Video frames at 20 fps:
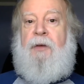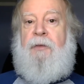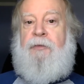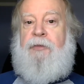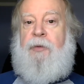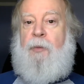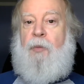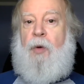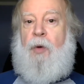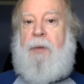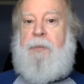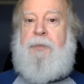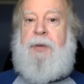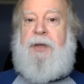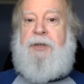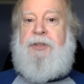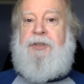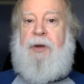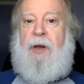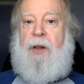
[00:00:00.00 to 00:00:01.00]
from one
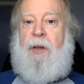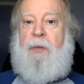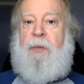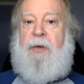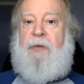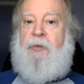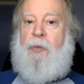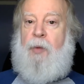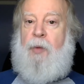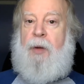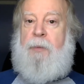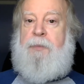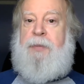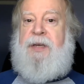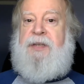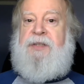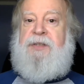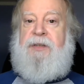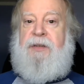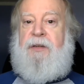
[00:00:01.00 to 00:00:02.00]
picture element, from one
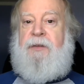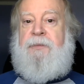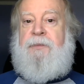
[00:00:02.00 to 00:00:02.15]
pixel.